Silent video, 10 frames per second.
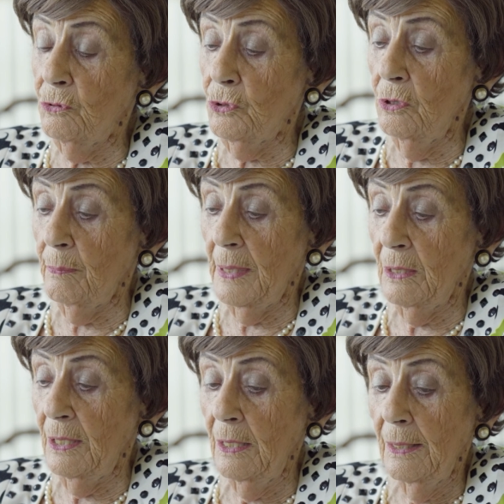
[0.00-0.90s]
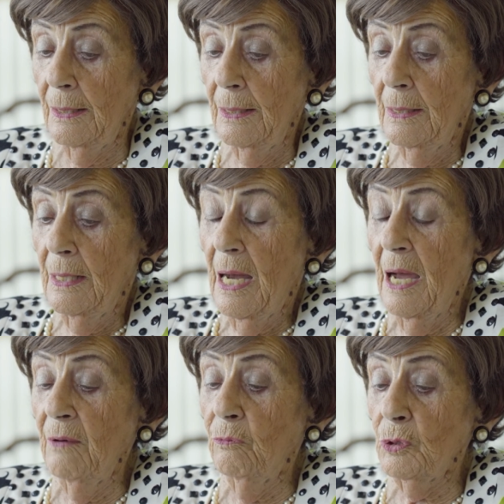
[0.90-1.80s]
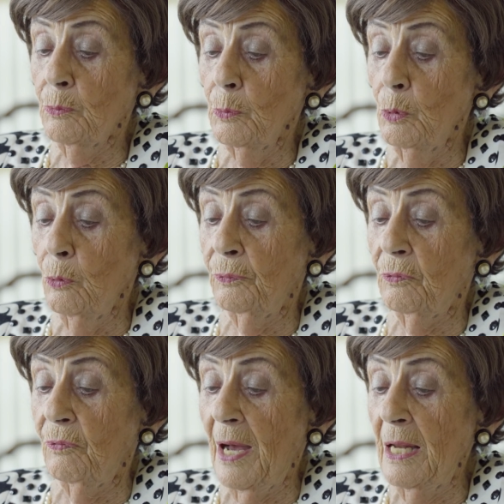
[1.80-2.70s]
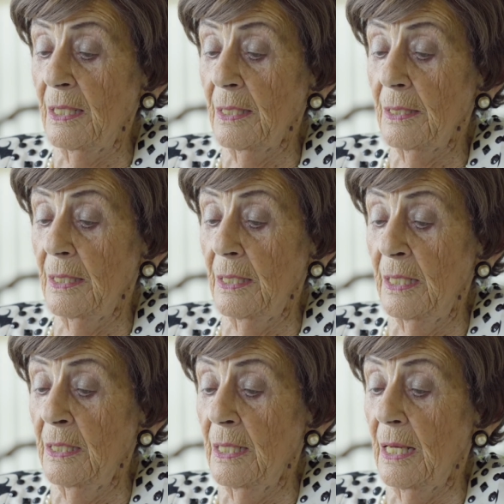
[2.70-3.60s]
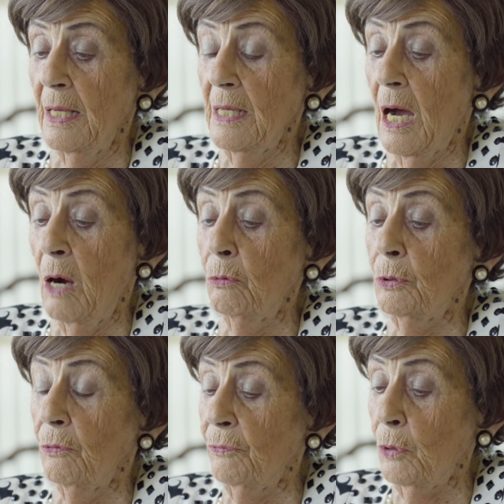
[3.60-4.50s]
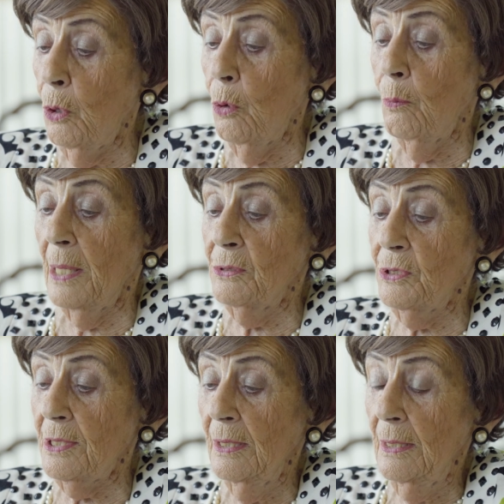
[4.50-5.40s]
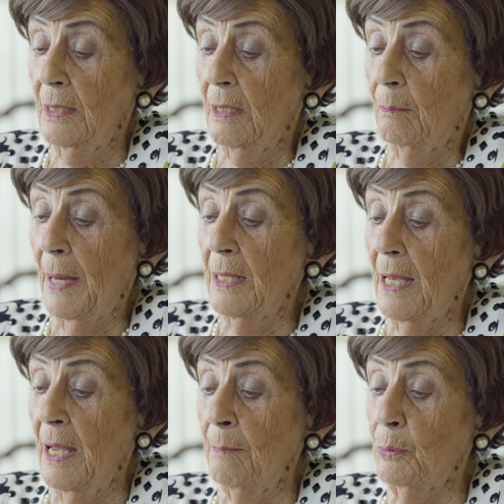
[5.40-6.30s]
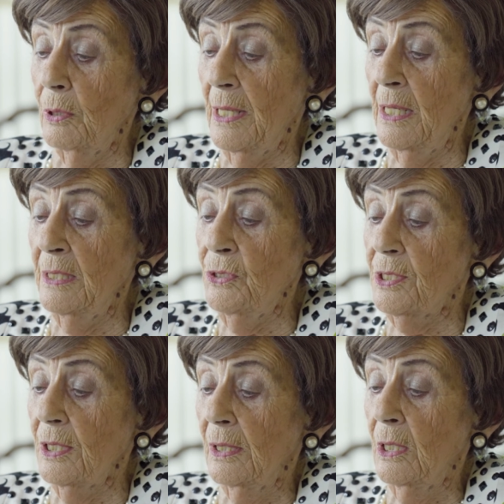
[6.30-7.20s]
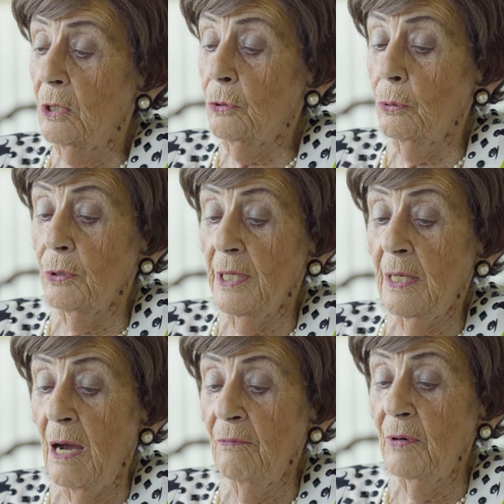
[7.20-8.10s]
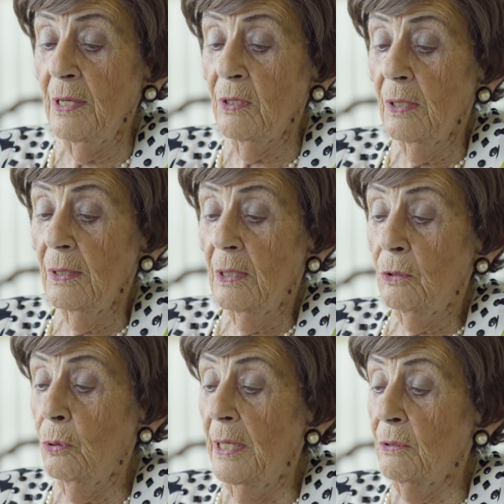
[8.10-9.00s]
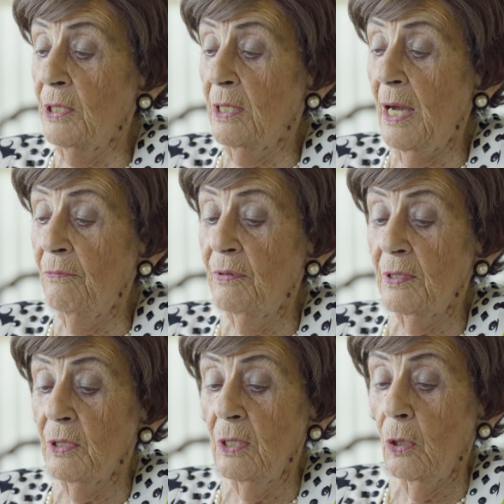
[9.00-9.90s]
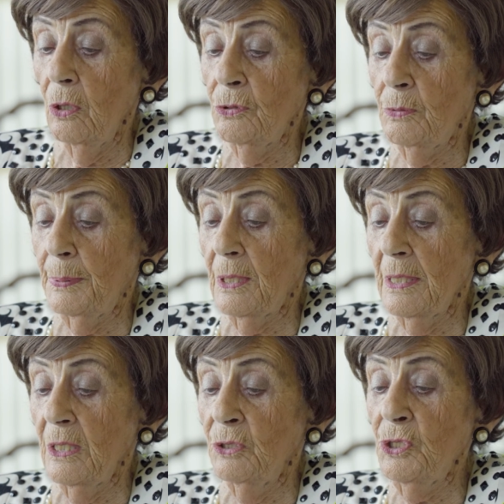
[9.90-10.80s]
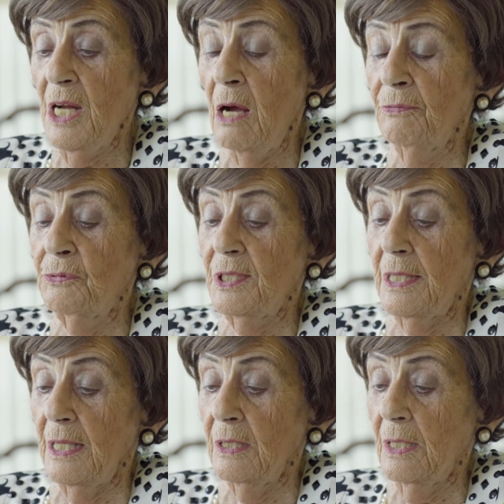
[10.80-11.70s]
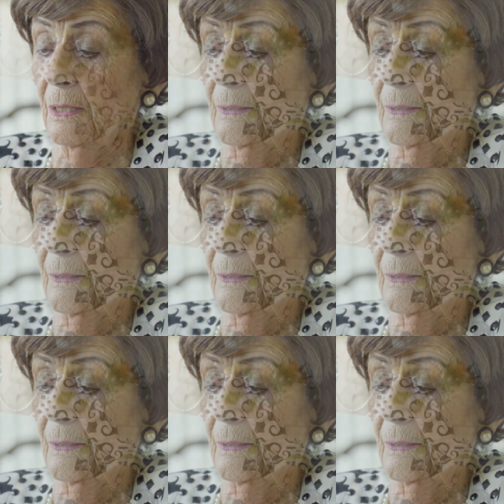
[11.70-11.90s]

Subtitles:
Germany, I was moved while in and out of comas by ambulance to a recovery hospital in Schafstedt,